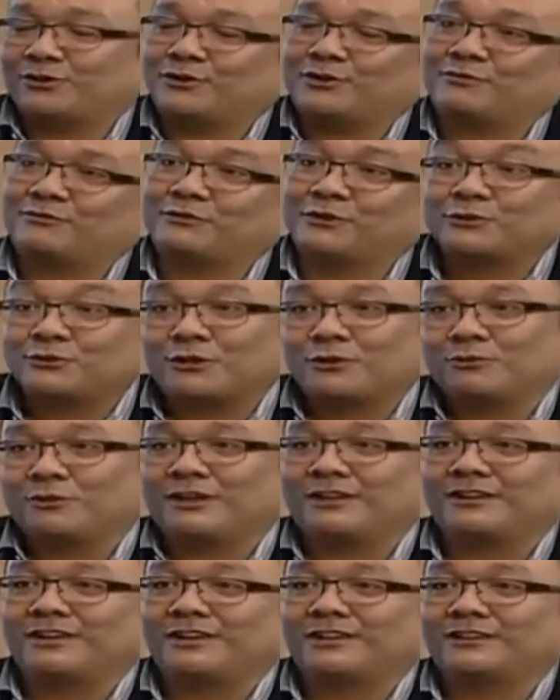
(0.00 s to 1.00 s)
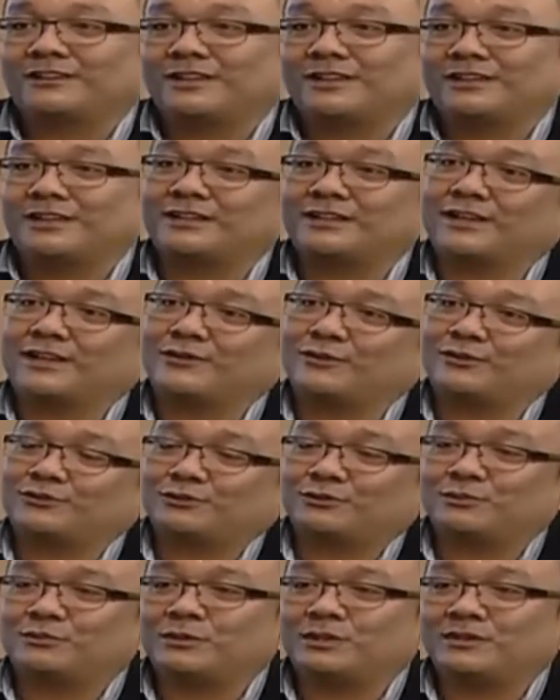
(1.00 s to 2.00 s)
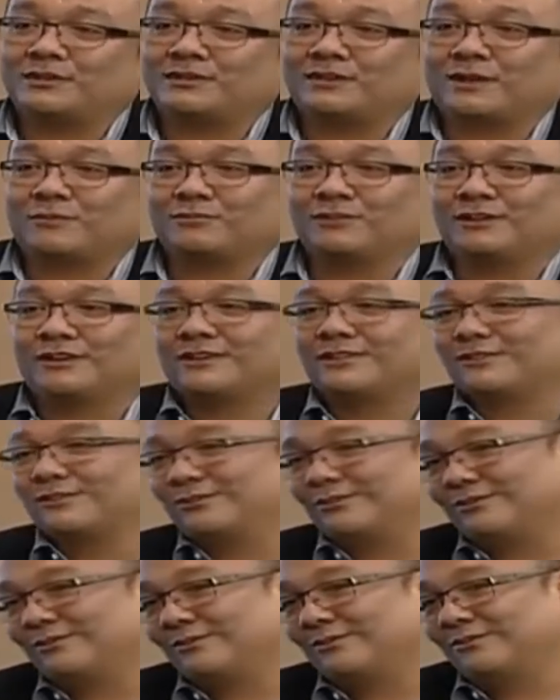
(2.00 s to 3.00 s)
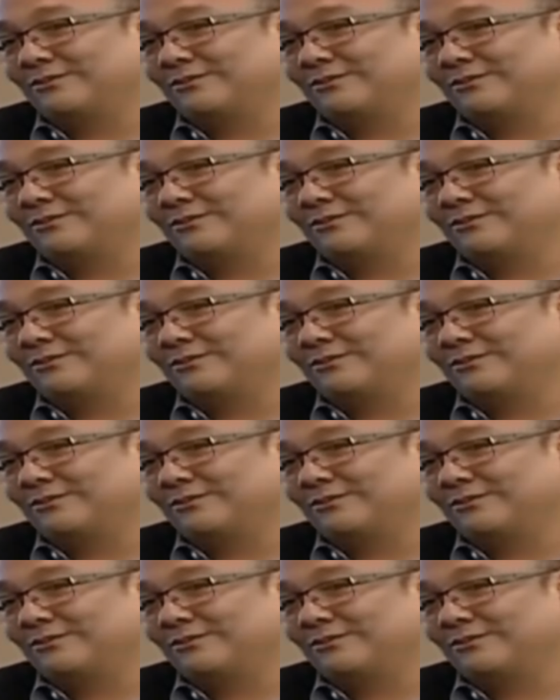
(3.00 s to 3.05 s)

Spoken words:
virtual wallet, then it can also be subject to